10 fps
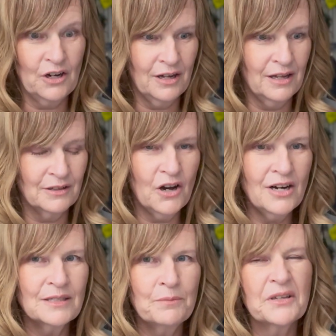a
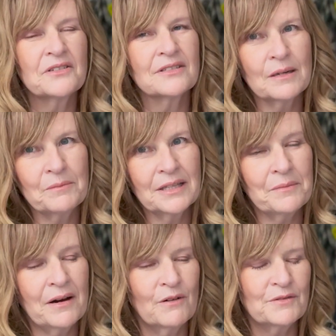lot because some of
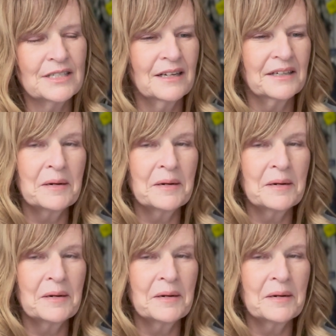them are obviously not